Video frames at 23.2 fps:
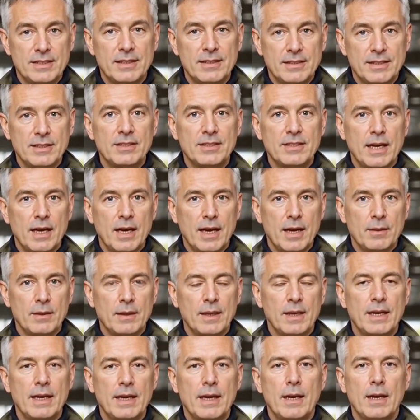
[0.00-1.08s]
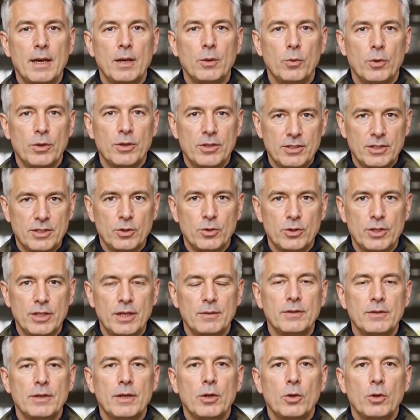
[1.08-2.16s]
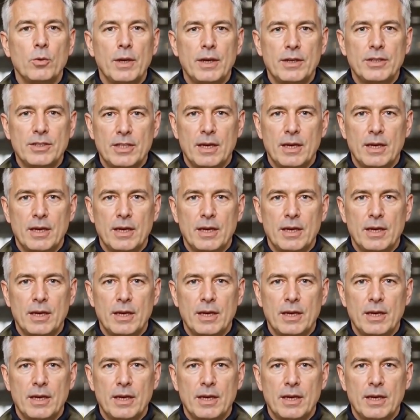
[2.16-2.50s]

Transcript: at this time, it would still give the U.S.